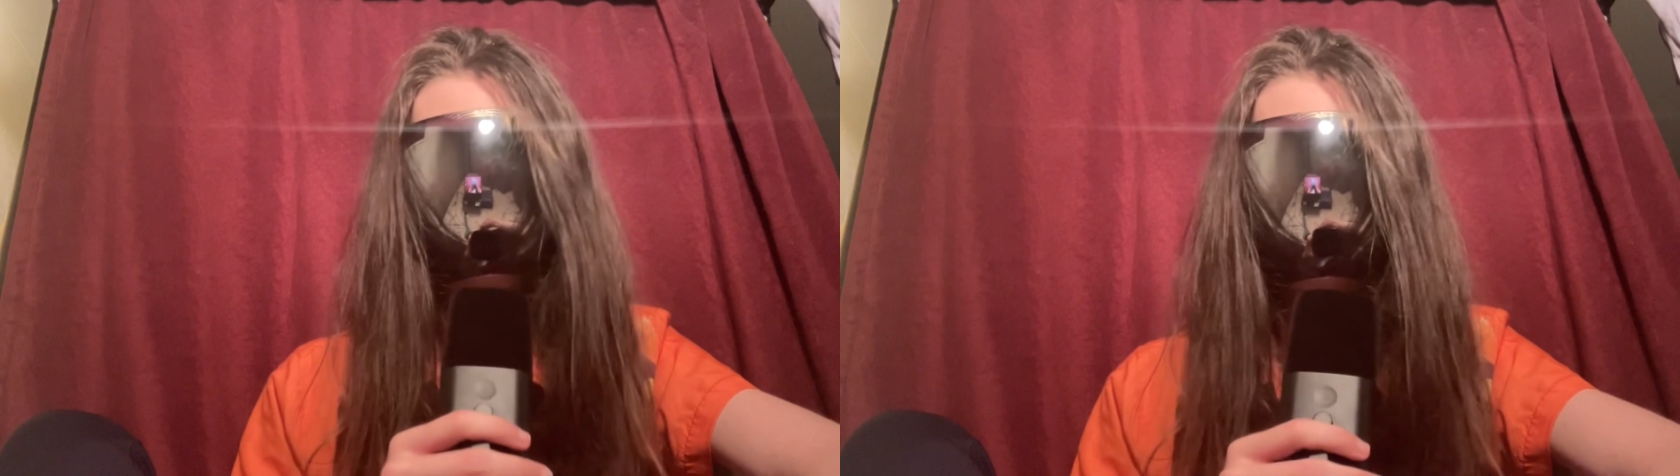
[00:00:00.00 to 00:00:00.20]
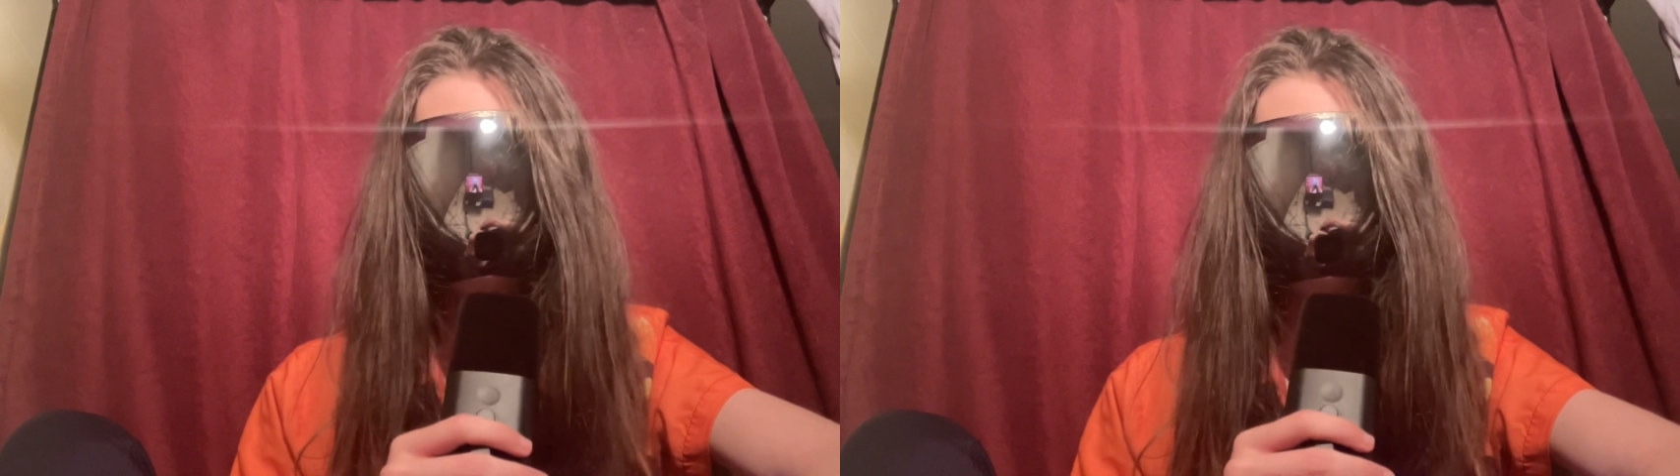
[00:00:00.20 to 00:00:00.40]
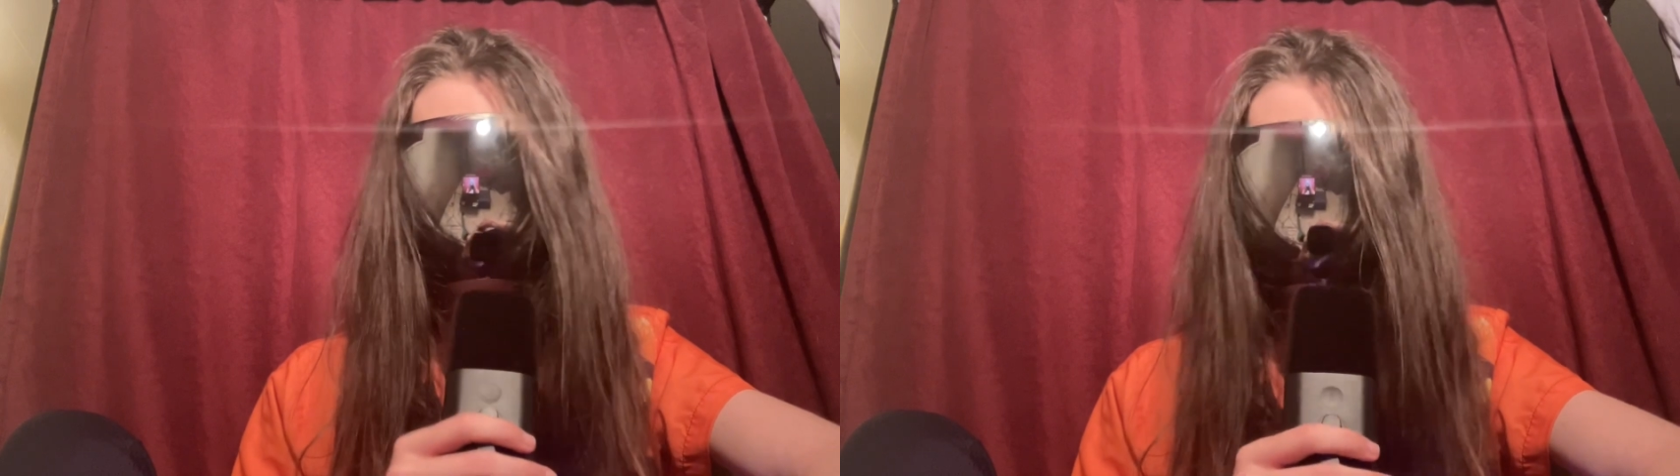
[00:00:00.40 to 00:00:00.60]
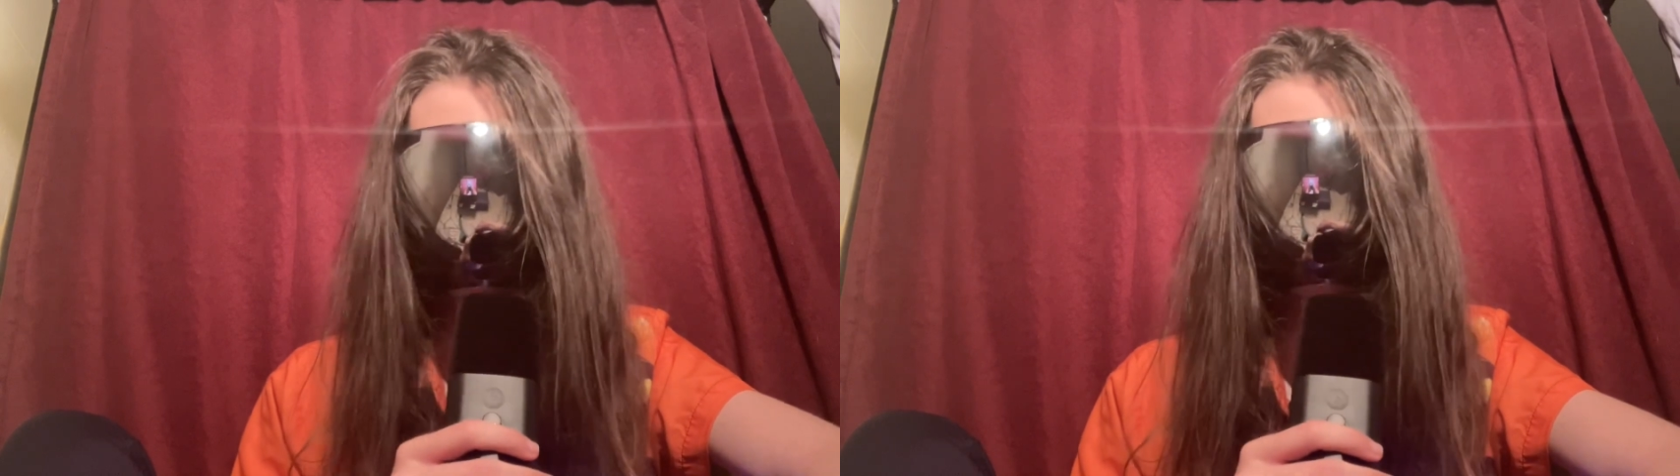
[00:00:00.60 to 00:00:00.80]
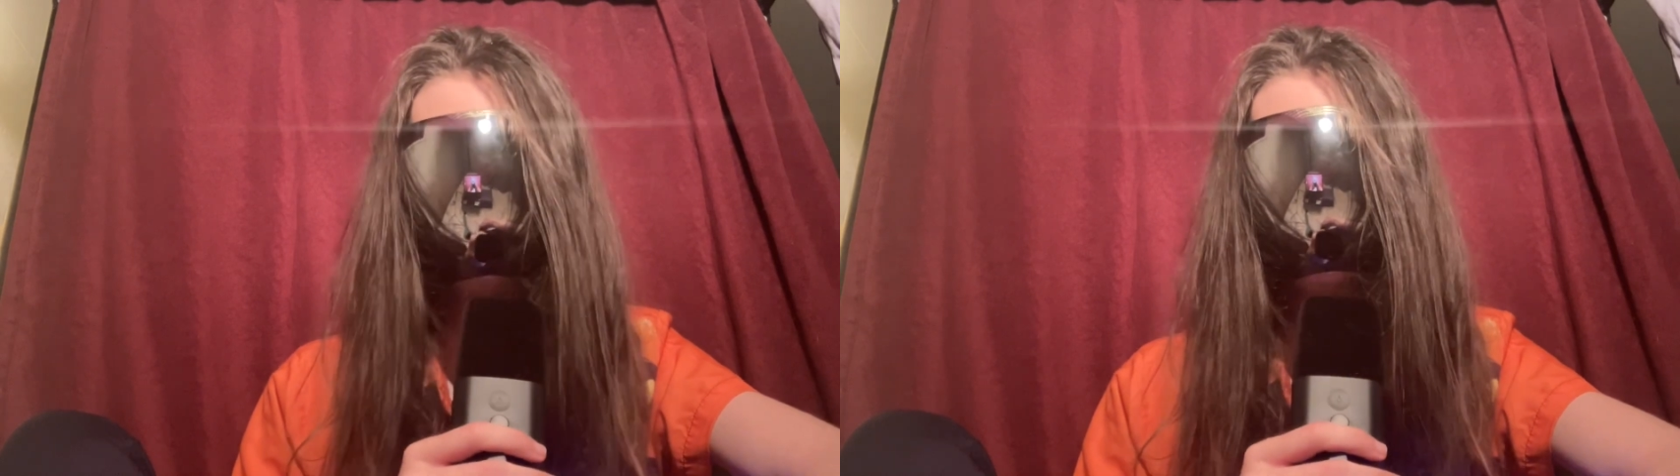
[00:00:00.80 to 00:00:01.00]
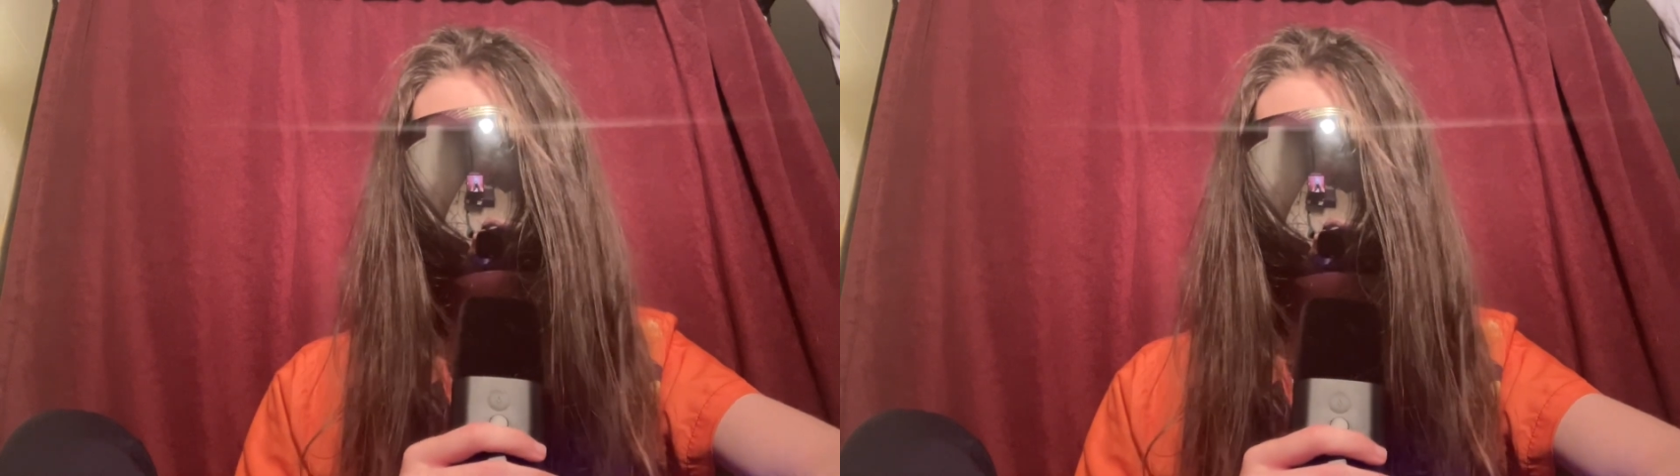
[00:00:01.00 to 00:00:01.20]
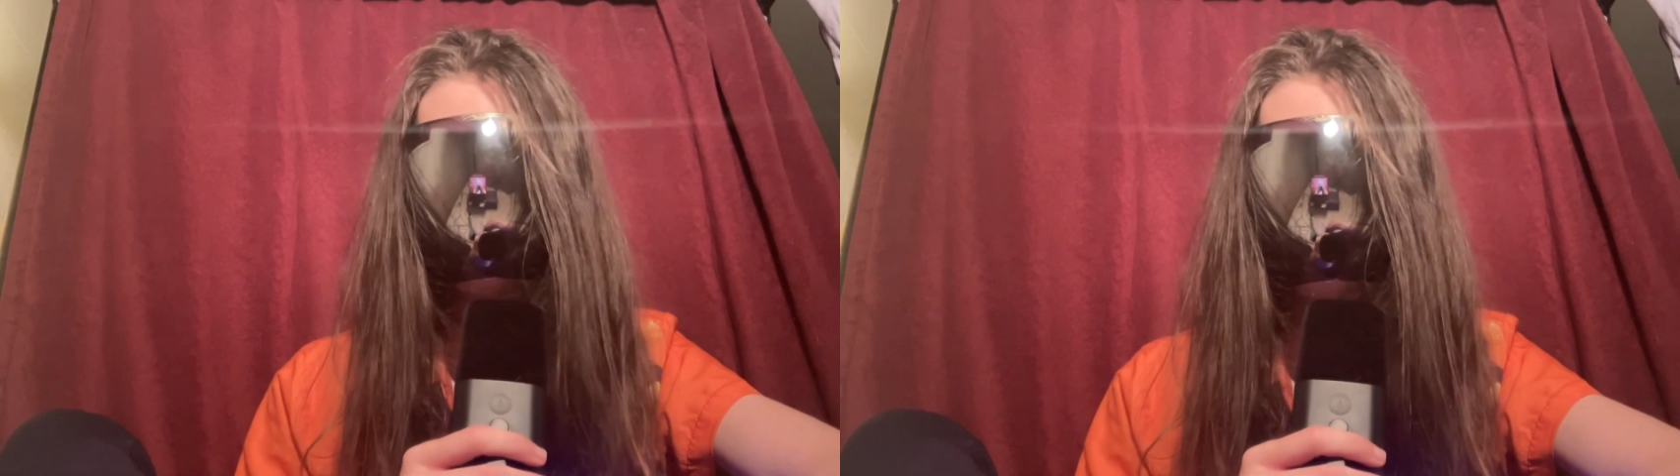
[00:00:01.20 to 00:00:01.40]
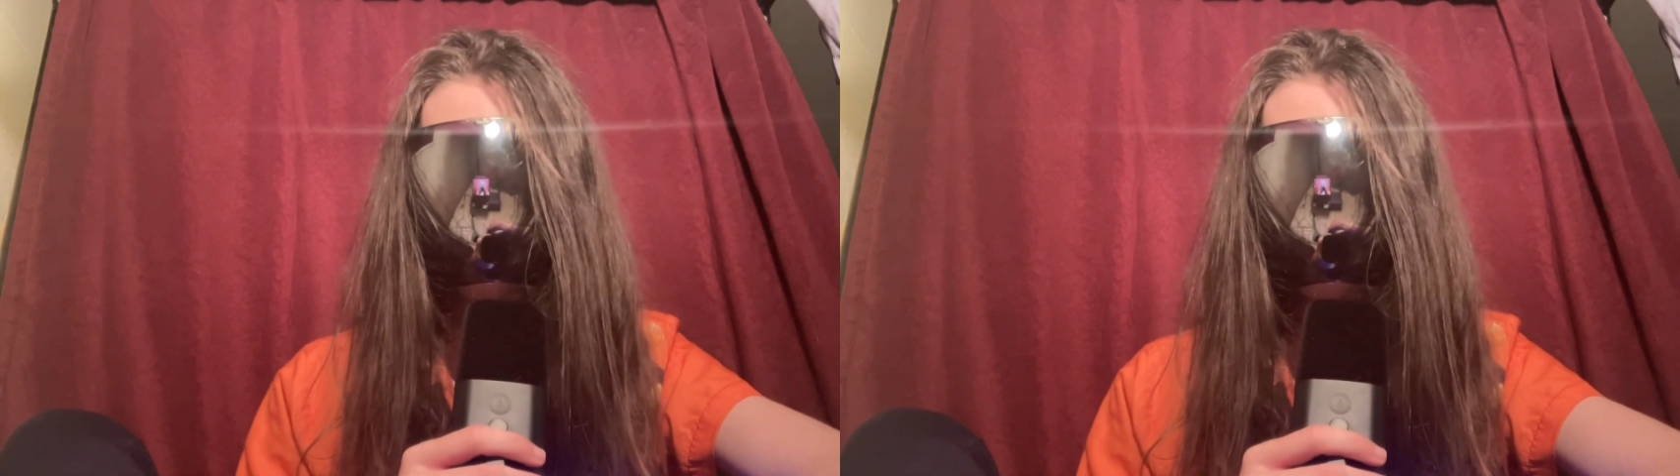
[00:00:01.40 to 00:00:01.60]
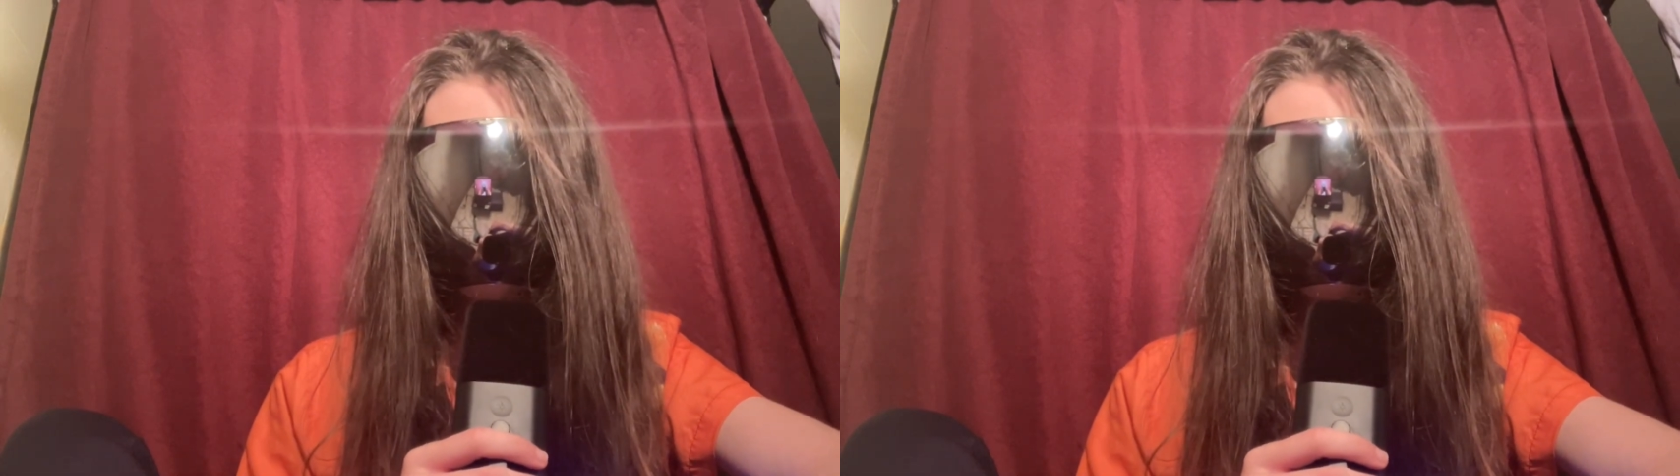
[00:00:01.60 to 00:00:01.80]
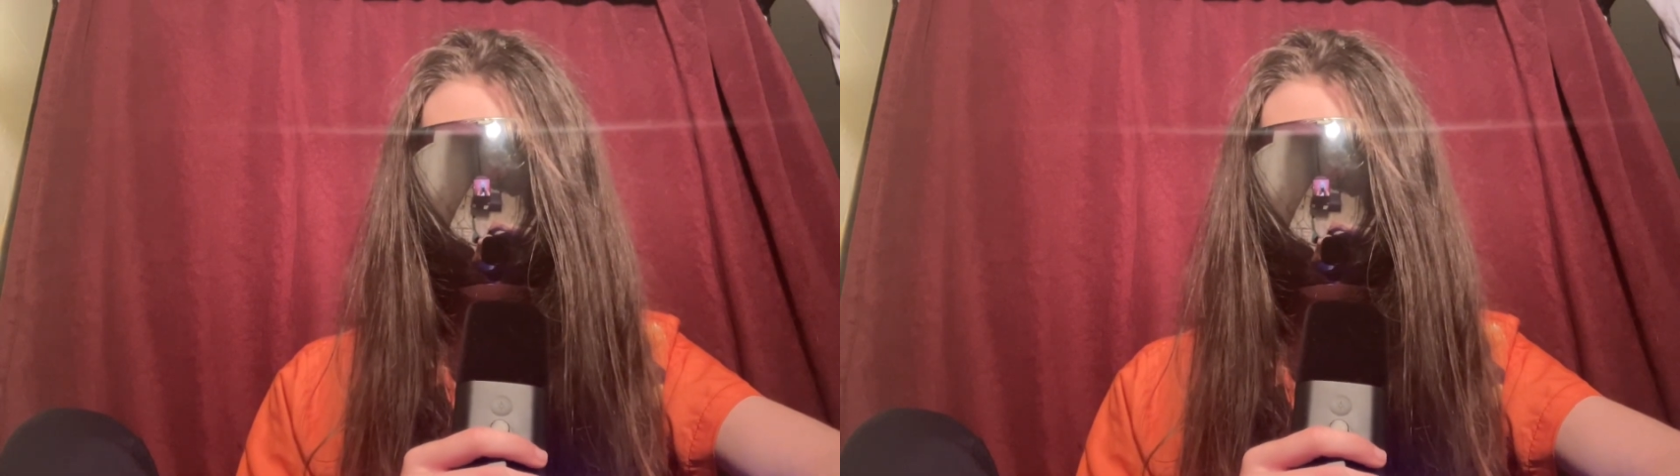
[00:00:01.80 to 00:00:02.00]
and again with multiple
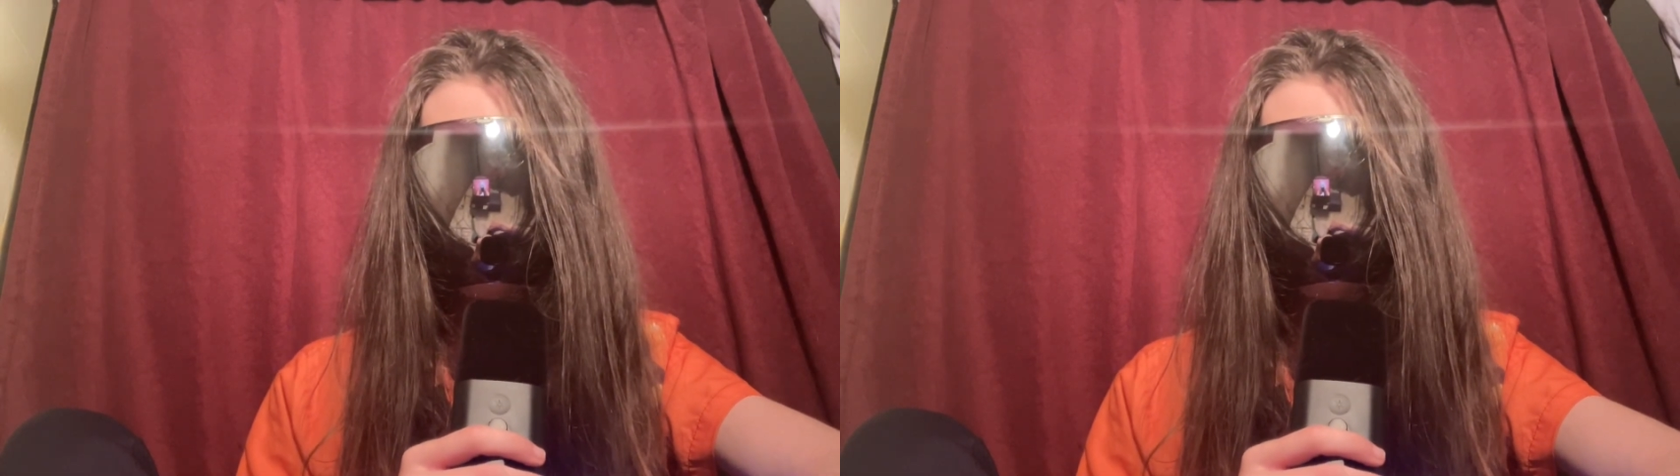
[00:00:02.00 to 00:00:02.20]
projects,